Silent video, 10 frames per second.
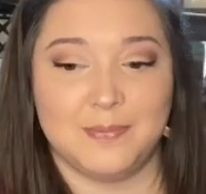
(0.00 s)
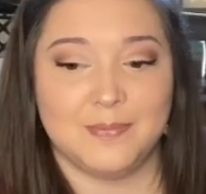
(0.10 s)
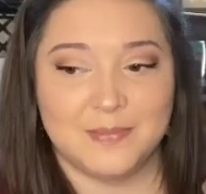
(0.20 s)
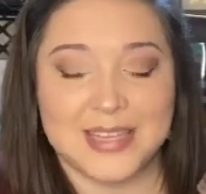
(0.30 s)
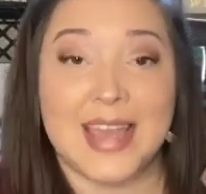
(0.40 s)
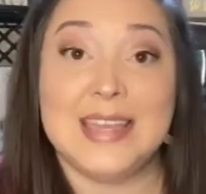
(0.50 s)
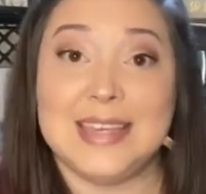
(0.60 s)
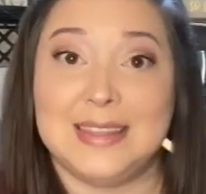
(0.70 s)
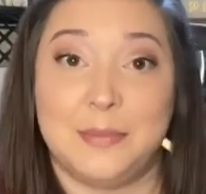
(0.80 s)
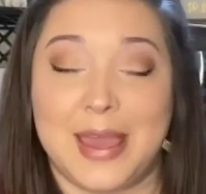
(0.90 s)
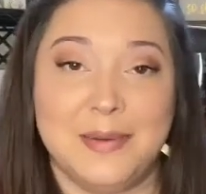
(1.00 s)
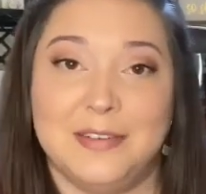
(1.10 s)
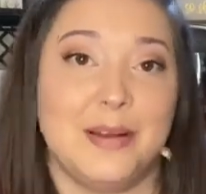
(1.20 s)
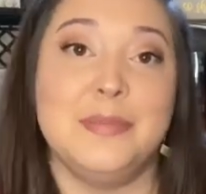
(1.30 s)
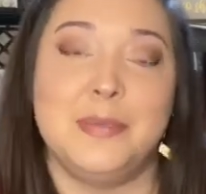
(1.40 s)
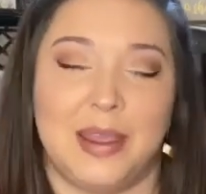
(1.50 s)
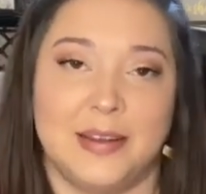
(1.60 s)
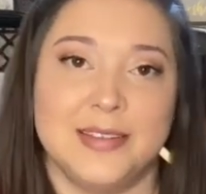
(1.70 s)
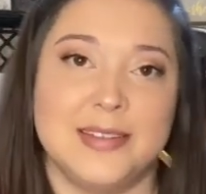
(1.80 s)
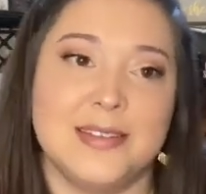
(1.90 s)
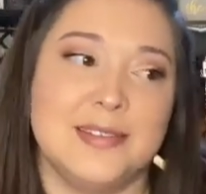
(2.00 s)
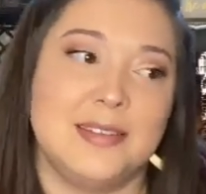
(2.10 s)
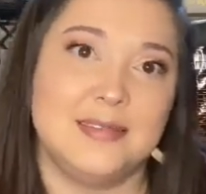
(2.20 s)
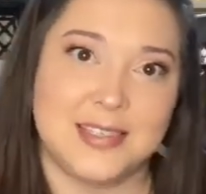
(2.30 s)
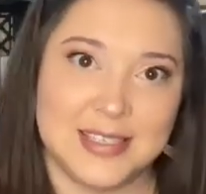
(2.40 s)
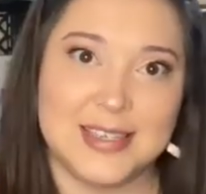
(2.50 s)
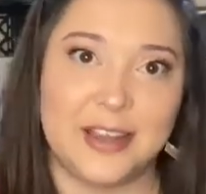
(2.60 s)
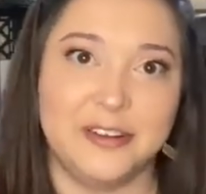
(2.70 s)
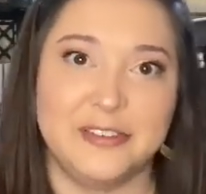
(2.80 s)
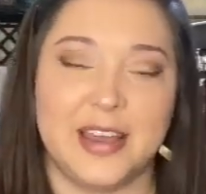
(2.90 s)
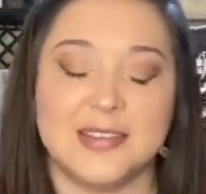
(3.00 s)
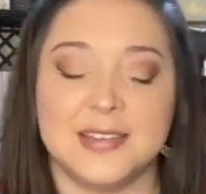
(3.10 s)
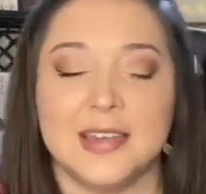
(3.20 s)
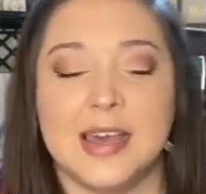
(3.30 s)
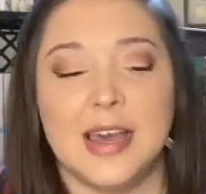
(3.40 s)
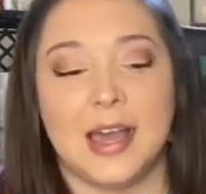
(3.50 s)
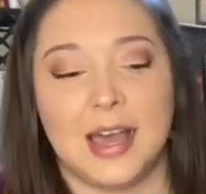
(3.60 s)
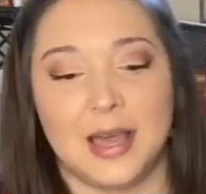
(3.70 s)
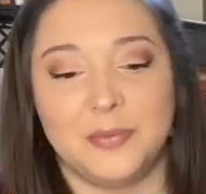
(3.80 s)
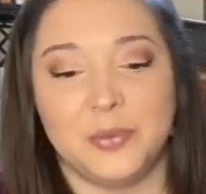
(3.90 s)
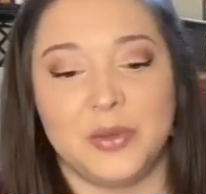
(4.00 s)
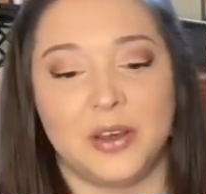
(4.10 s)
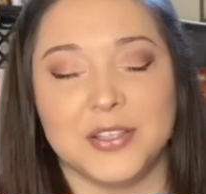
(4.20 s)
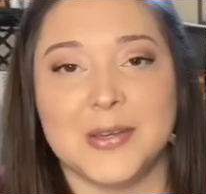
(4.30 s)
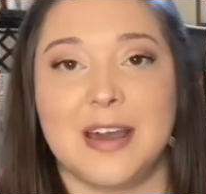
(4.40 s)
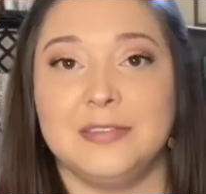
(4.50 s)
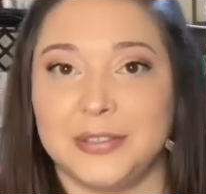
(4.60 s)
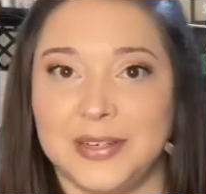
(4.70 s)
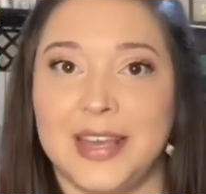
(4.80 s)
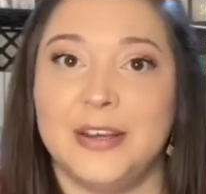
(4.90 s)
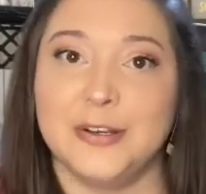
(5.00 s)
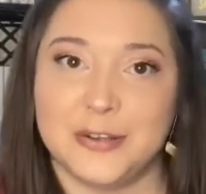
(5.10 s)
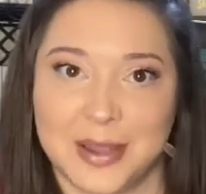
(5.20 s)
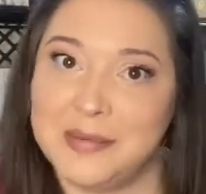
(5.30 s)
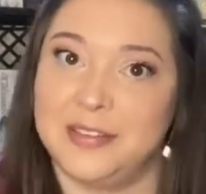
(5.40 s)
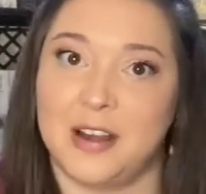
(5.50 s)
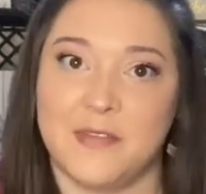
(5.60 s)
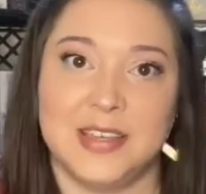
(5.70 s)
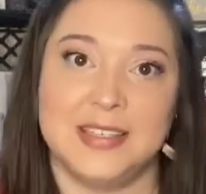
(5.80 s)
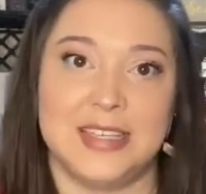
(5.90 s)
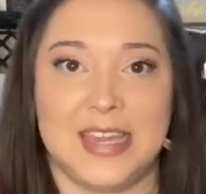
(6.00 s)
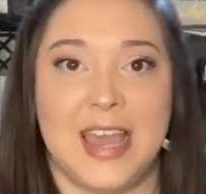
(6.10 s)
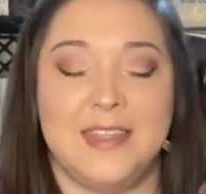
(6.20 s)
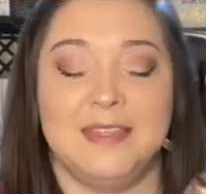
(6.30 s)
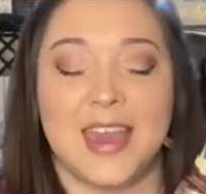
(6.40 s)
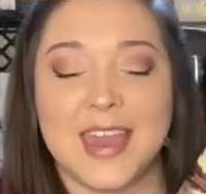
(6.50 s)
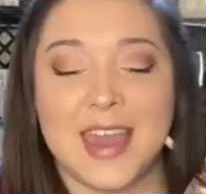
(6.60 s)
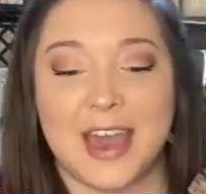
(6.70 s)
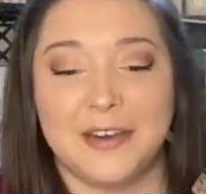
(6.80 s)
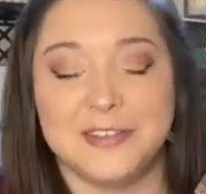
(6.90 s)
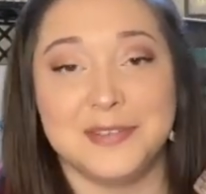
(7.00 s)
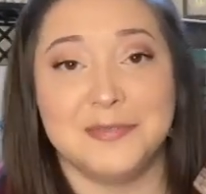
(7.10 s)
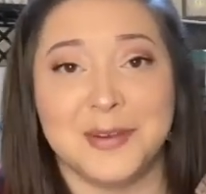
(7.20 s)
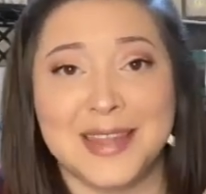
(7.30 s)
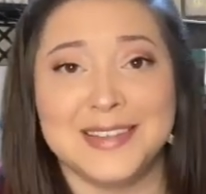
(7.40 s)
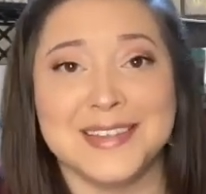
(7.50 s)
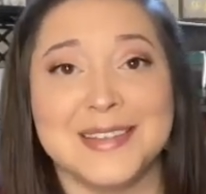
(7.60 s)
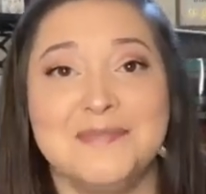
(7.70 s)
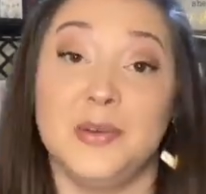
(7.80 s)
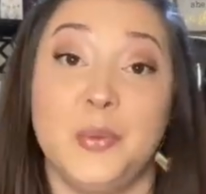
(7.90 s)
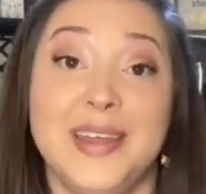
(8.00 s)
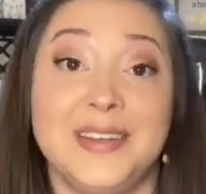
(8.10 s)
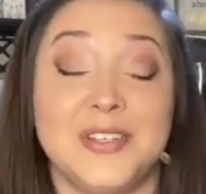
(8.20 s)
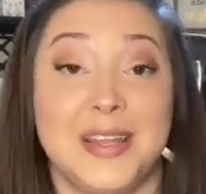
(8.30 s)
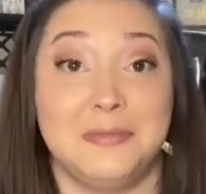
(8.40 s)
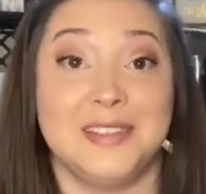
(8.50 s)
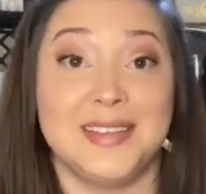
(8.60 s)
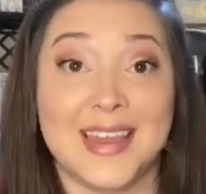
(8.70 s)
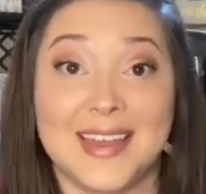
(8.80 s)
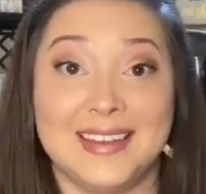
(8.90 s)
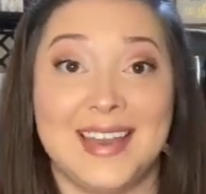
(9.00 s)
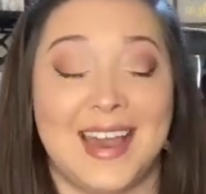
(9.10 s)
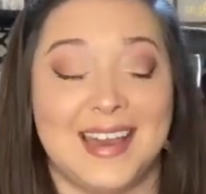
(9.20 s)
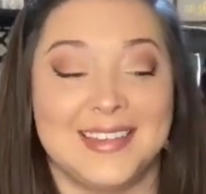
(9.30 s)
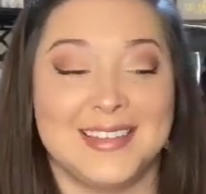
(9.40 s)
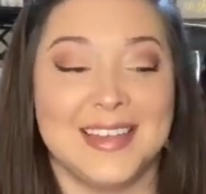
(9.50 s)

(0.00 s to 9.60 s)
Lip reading: taking the baby from the parents to sacrifice. We also have Luna and her grandmother, obviously, and they have some friends. The witch named Zayn has